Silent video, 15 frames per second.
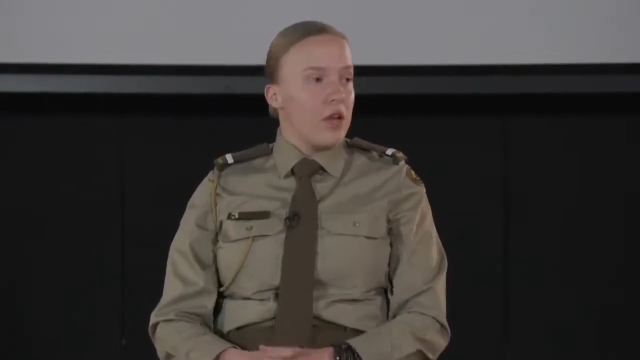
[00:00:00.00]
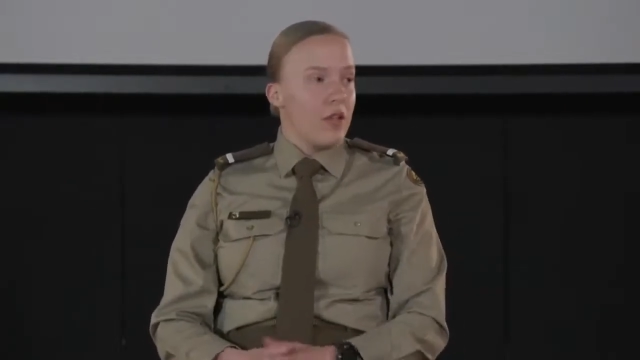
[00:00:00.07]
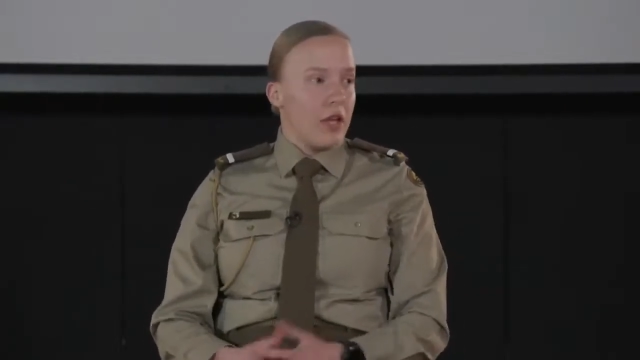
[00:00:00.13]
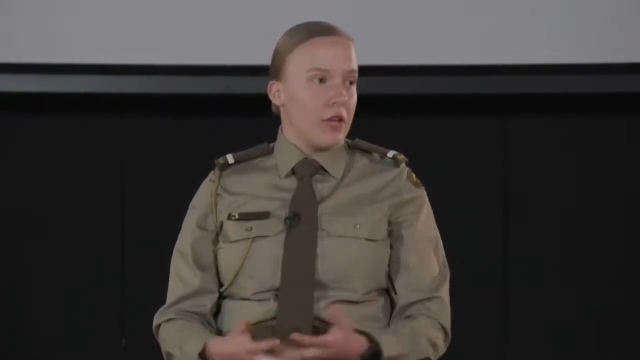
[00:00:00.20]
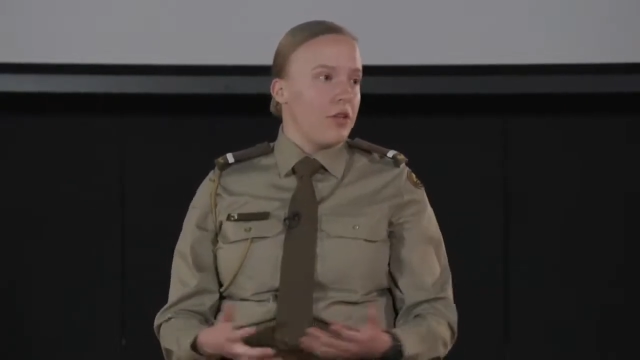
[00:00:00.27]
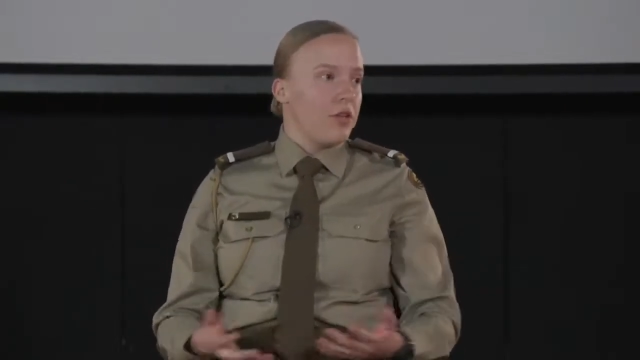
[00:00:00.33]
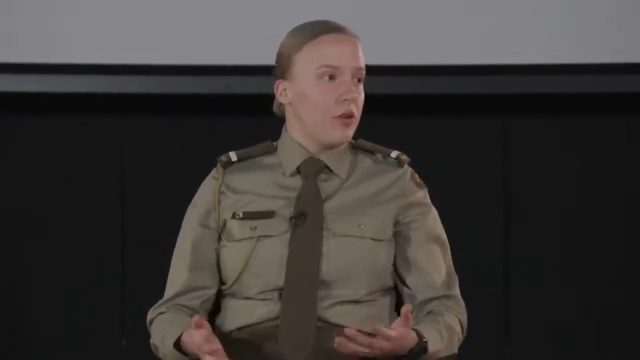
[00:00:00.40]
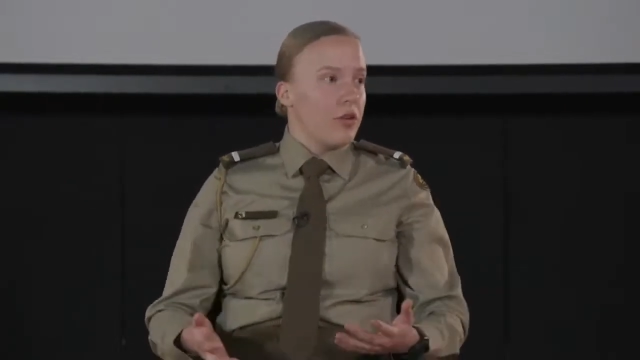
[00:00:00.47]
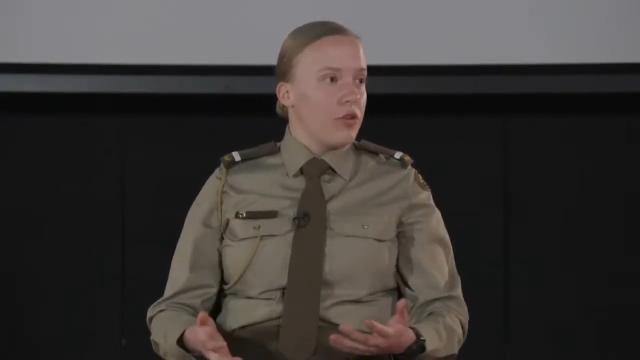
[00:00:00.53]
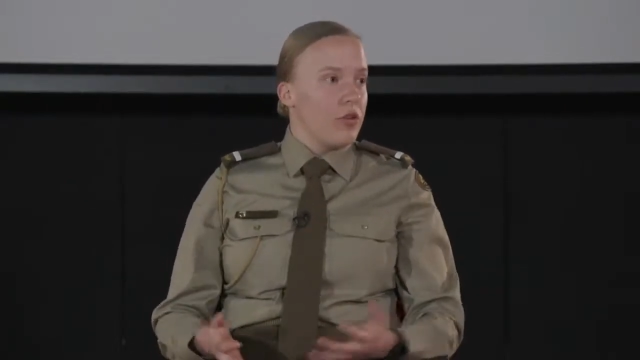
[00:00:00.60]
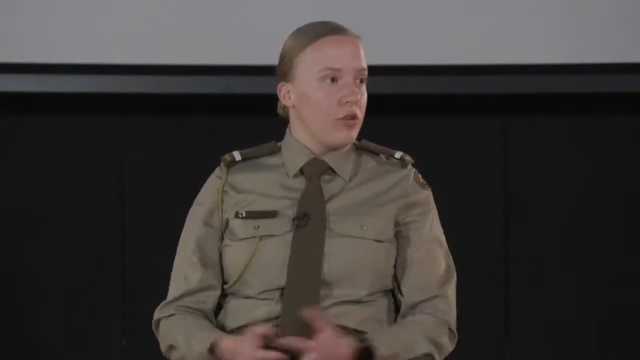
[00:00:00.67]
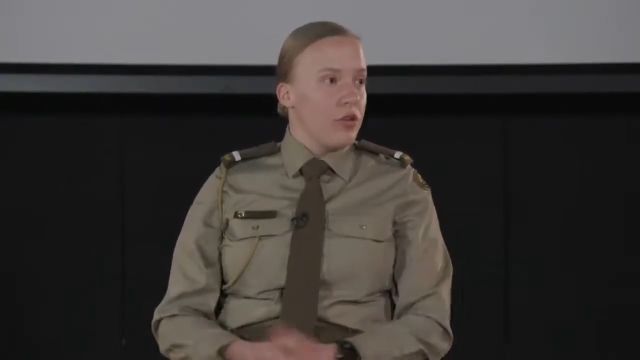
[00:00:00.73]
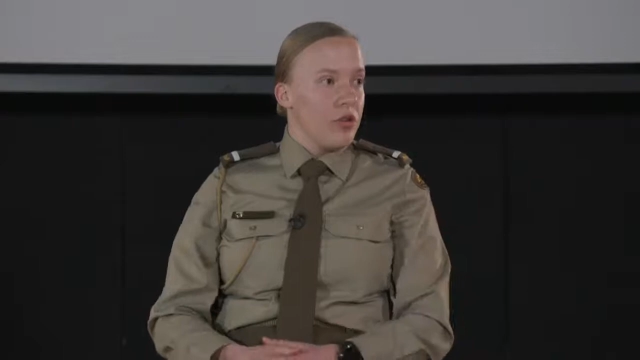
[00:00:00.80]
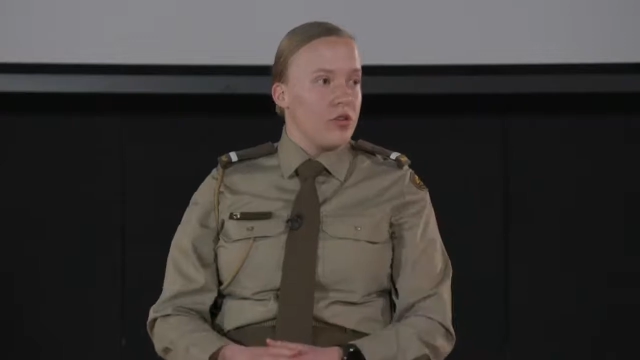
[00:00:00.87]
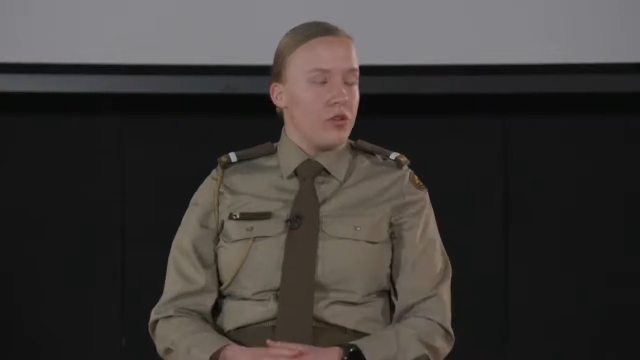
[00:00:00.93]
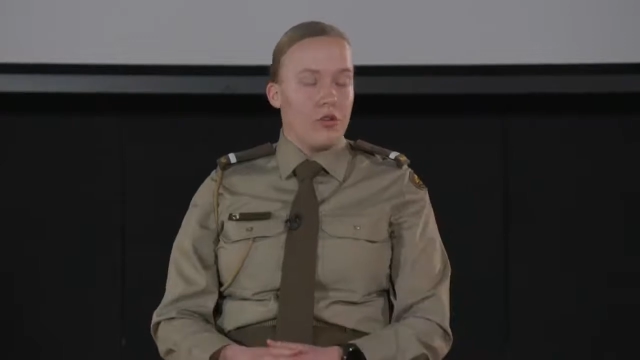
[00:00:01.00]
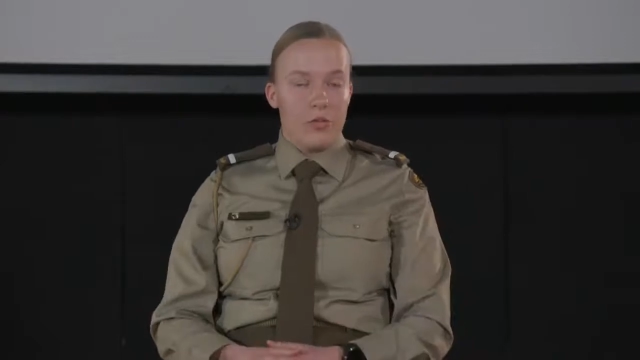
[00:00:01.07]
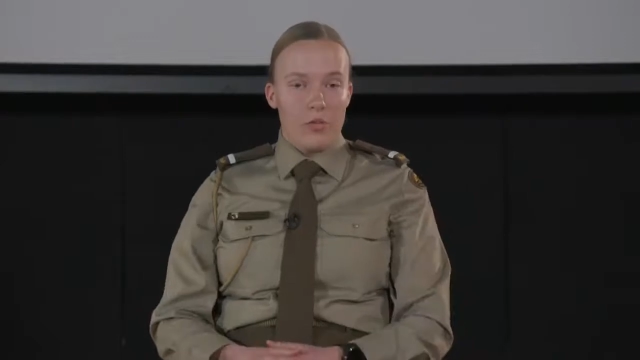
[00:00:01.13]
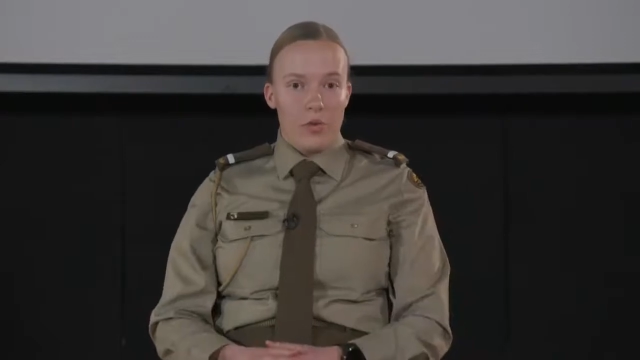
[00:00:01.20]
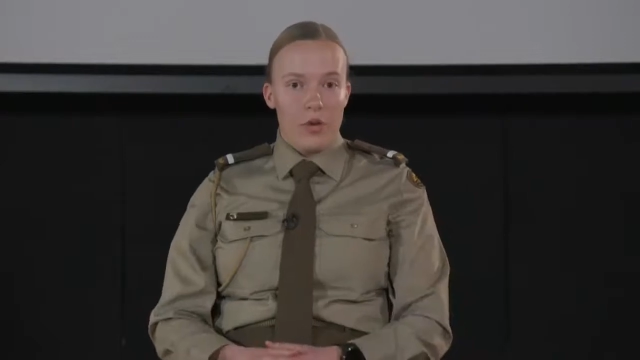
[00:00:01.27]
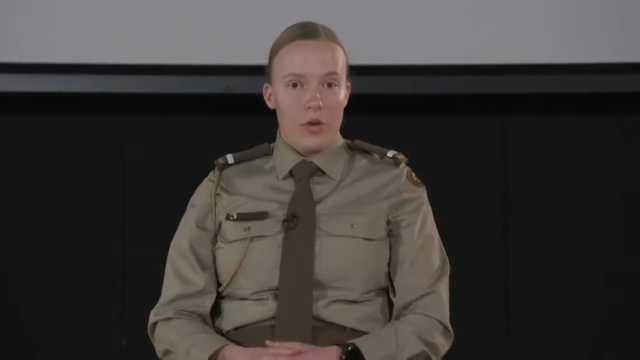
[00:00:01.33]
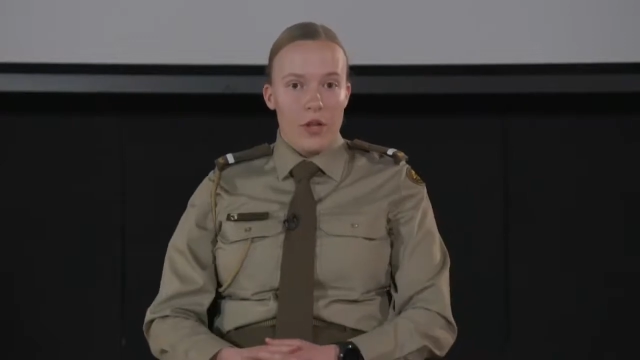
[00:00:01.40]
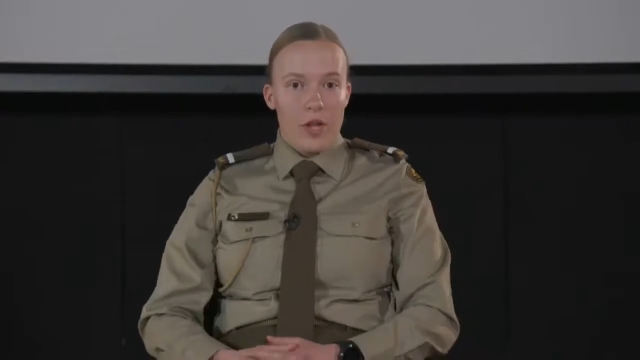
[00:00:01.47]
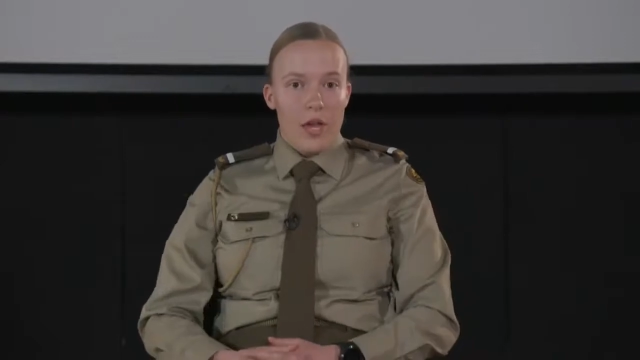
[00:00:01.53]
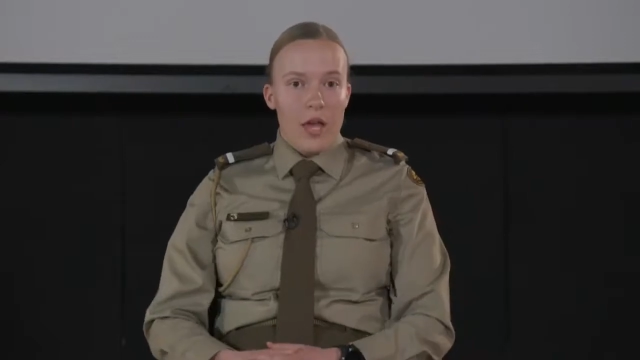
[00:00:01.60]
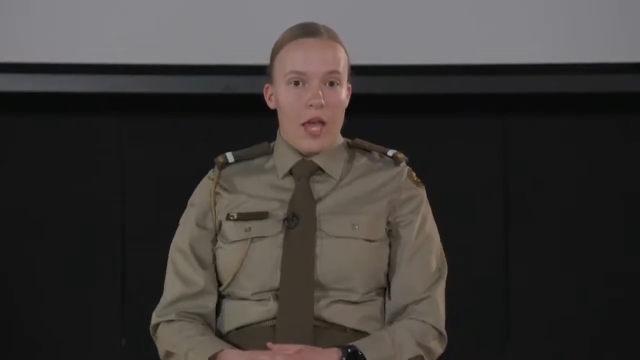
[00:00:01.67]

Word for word: like an, a uni student would,